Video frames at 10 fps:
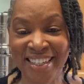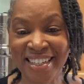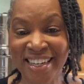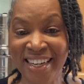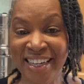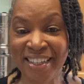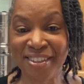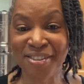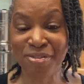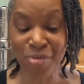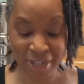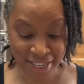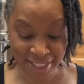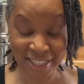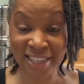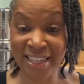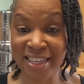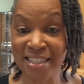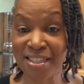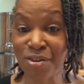Now, one of the
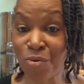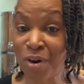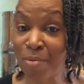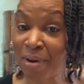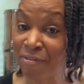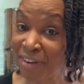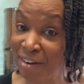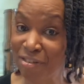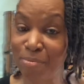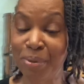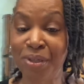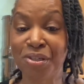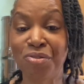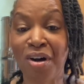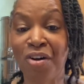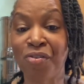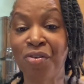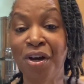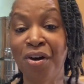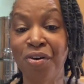things, one of my favorite books you all
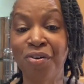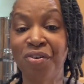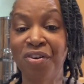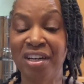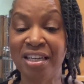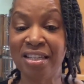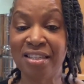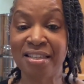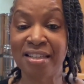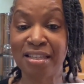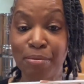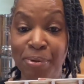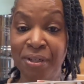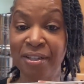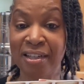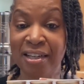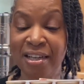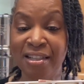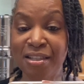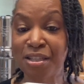know is this book,
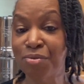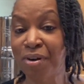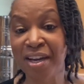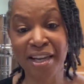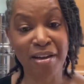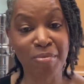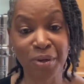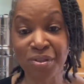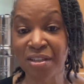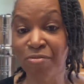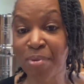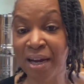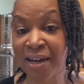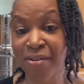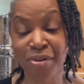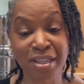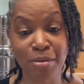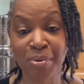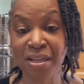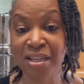this is where I get most of my
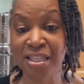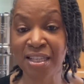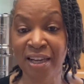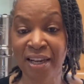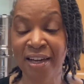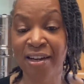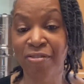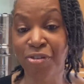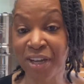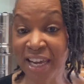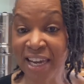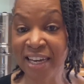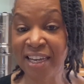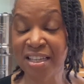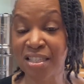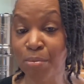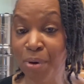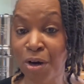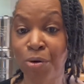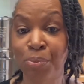recipes uh, for canning is the
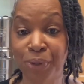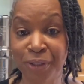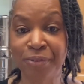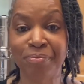ball book.